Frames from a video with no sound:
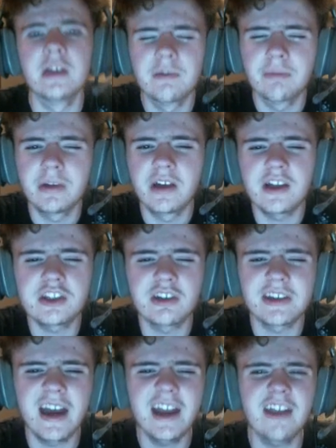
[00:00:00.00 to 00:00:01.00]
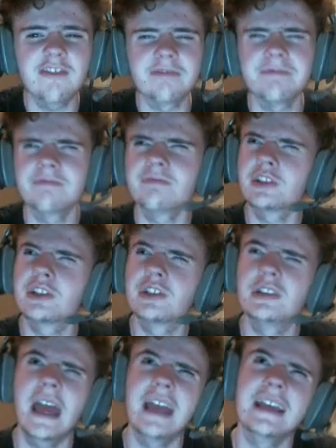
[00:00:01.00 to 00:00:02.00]
But also kind of,
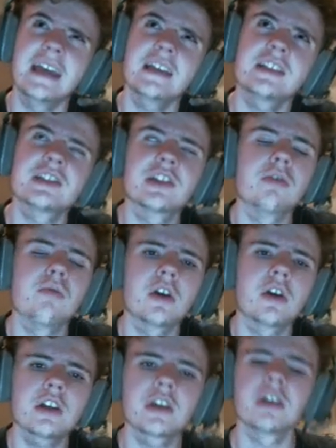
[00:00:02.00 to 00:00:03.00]
I guess, could work